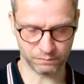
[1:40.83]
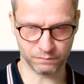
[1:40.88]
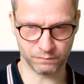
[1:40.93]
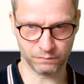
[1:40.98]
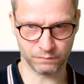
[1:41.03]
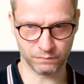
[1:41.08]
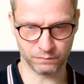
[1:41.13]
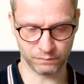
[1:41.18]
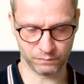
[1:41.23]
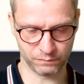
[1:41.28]

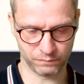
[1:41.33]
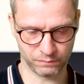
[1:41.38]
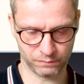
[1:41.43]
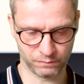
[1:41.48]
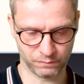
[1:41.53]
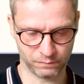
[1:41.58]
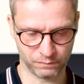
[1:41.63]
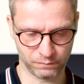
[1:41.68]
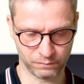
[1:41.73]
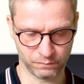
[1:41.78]

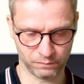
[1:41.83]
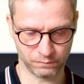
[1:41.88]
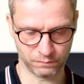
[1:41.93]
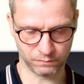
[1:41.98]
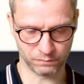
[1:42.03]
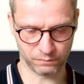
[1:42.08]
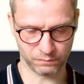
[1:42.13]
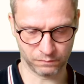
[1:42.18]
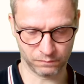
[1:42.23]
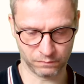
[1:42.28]

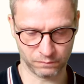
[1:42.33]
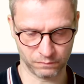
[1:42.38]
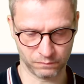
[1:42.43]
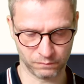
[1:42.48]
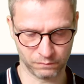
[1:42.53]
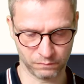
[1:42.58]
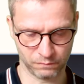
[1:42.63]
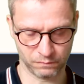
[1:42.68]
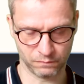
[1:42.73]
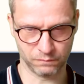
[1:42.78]

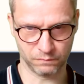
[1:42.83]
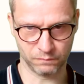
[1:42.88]
[no speech]